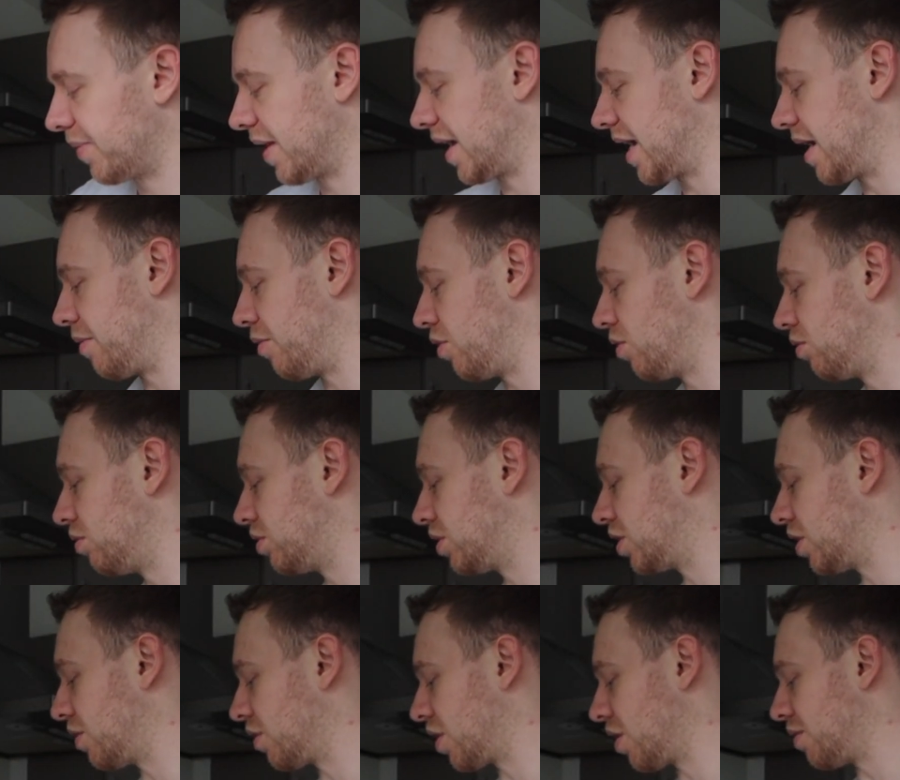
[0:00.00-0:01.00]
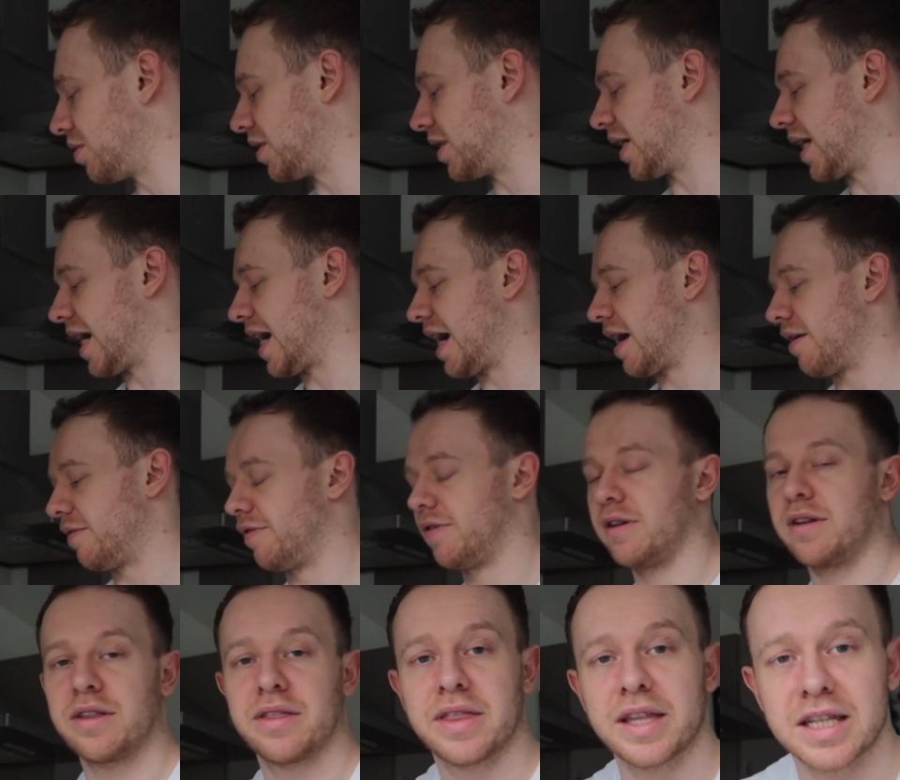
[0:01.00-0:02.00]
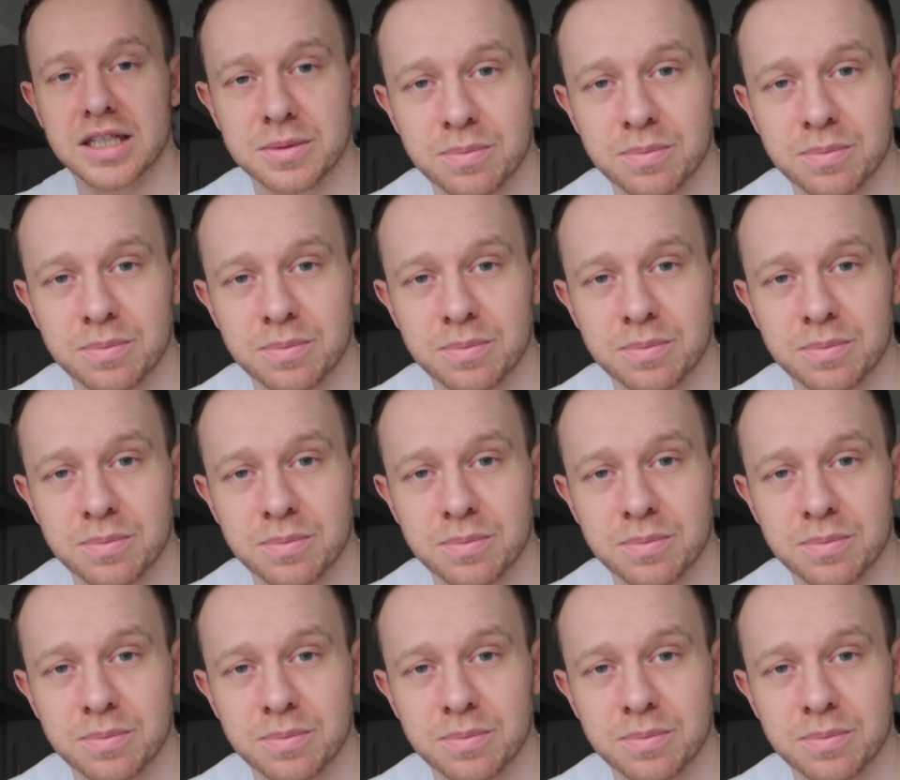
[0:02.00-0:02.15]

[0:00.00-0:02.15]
And we're also going to have this